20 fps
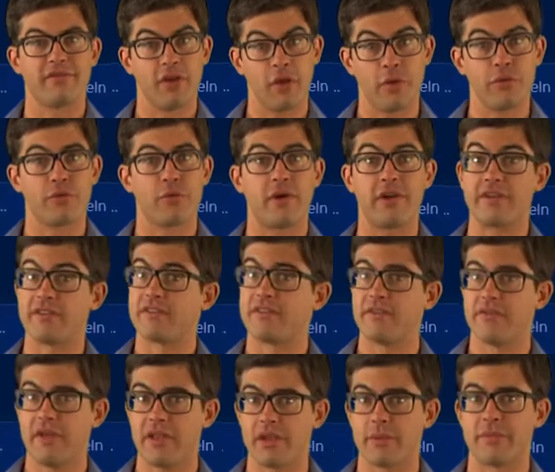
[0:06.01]
known throughout its
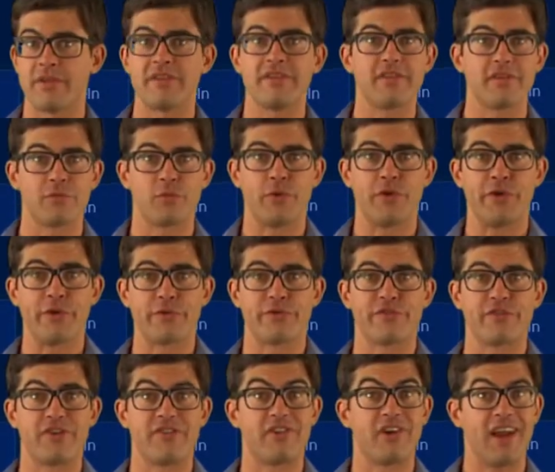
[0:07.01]
development as Windows
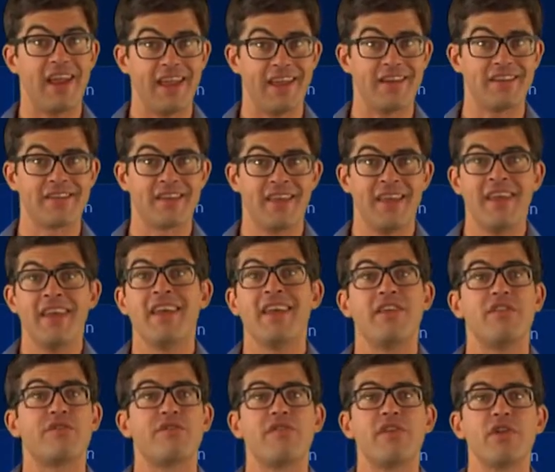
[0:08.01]
Server 8,
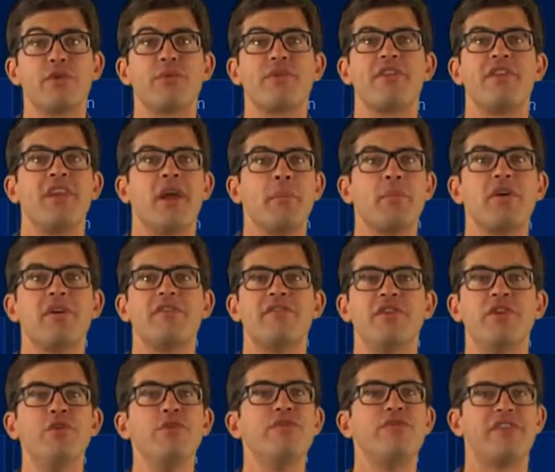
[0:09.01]
is filled with a number of
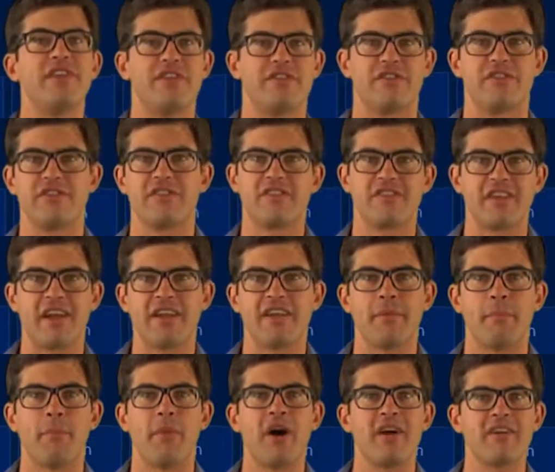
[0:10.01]
new features designed
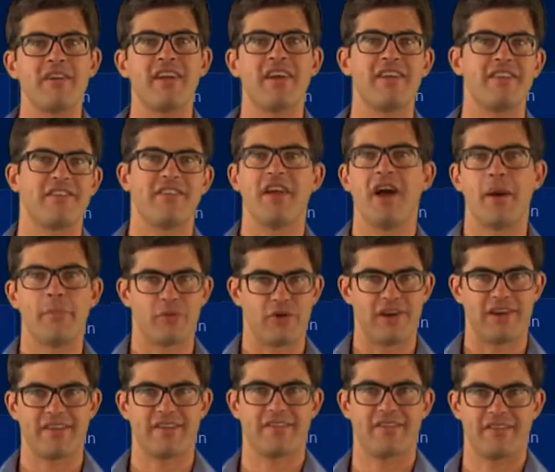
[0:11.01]
to modernize the
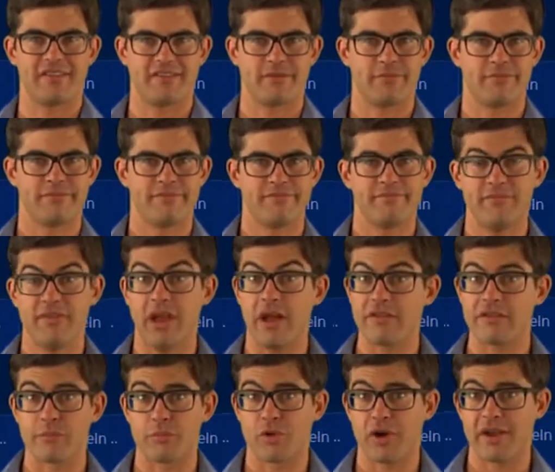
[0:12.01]
operating system.
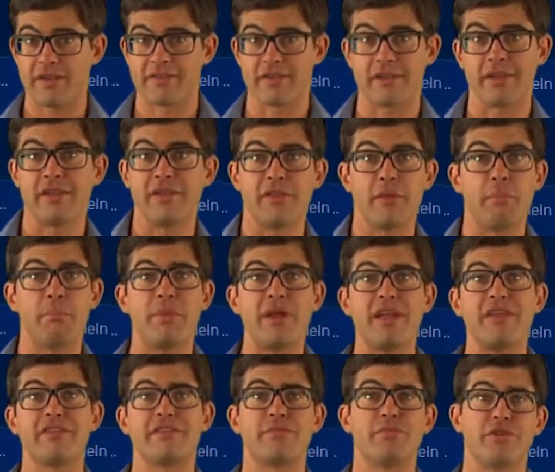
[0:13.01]
Not surprisingly, the
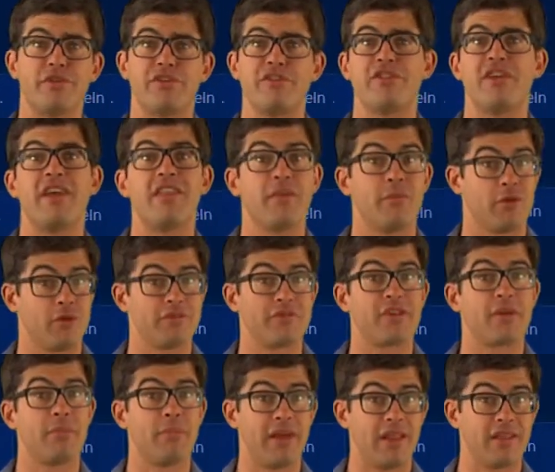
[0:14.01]
biggest push and the most
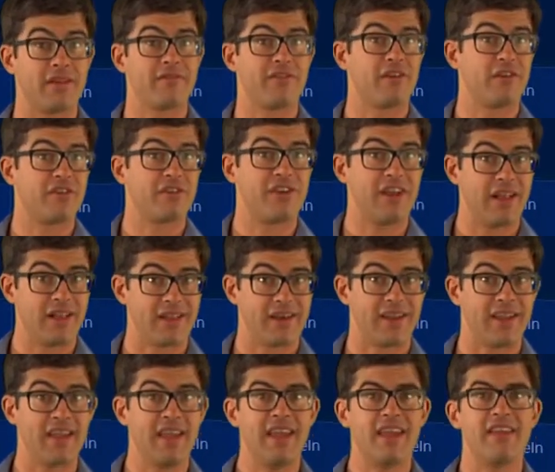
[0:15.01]
compelling
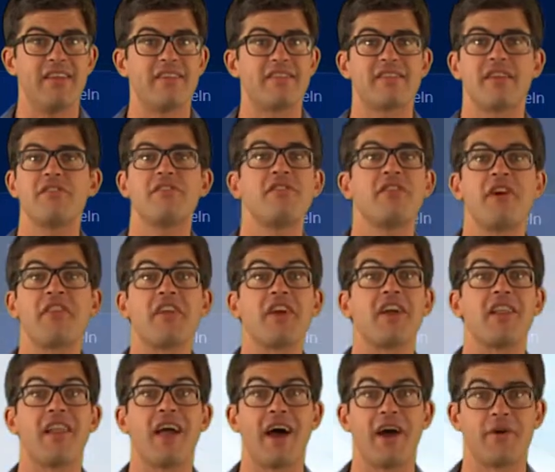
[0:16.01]
functionality is centered on the
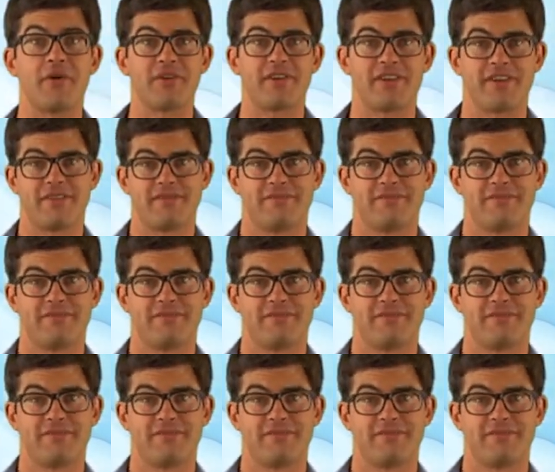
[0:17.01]
cloud.